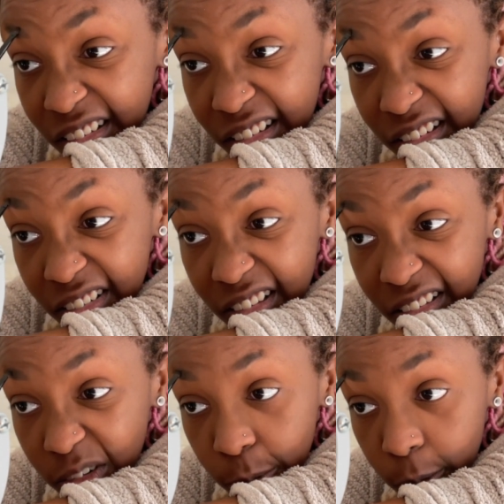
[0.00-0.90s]
with a
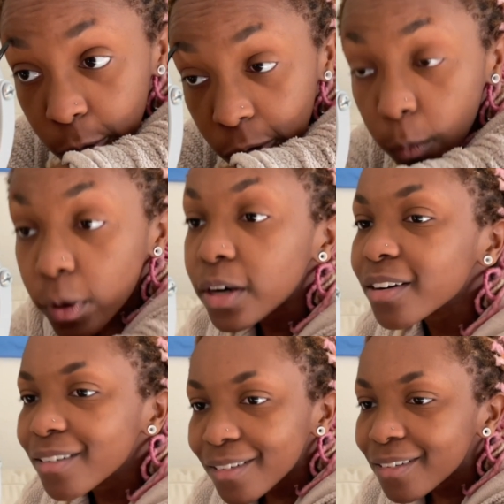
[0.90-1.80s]
little bit more work,
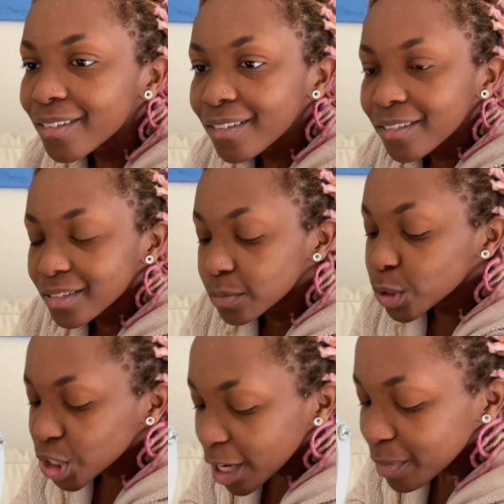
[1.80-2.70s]
some
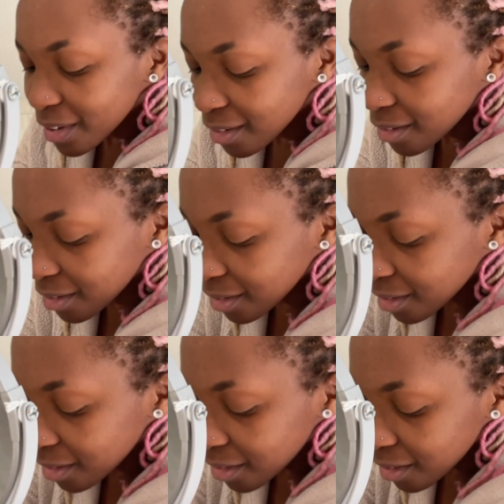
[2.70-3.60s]
shaking,
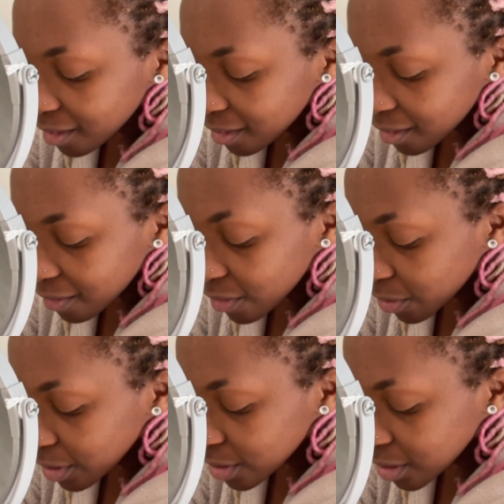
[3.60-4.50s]
they'll
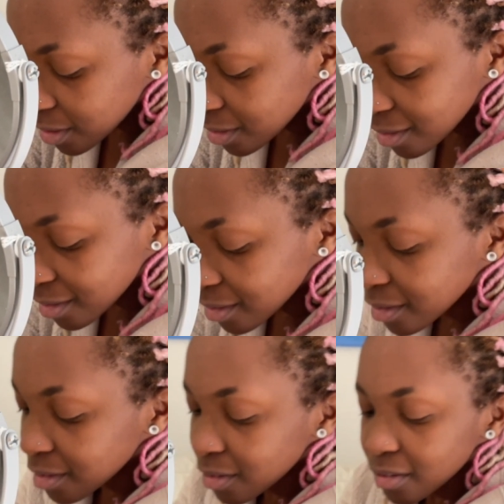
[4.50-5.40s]
get to
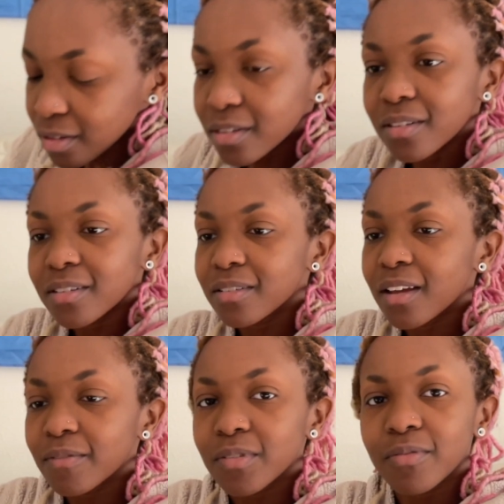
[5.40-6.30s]

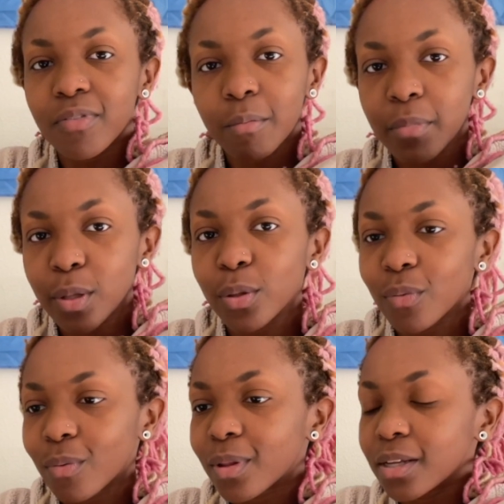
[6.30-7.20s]
have a familial
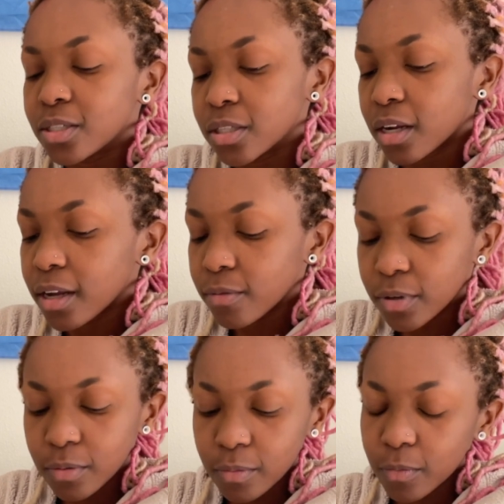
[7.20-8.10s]
relation. I don't
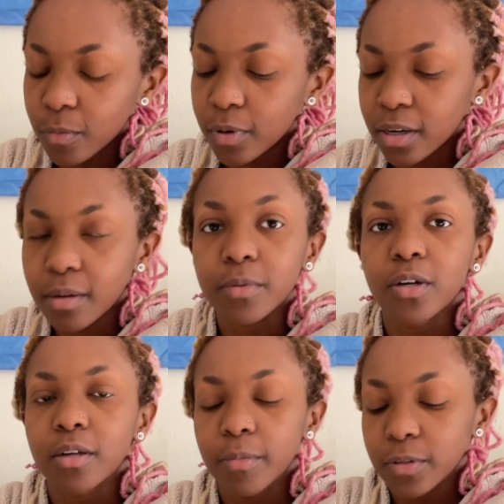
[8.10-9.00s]
know what I'm
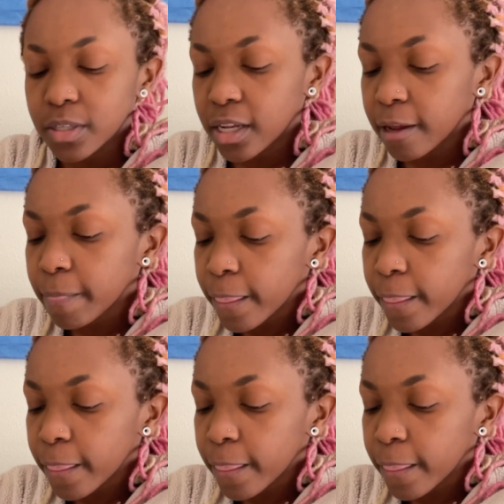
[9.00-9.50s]
talking about today.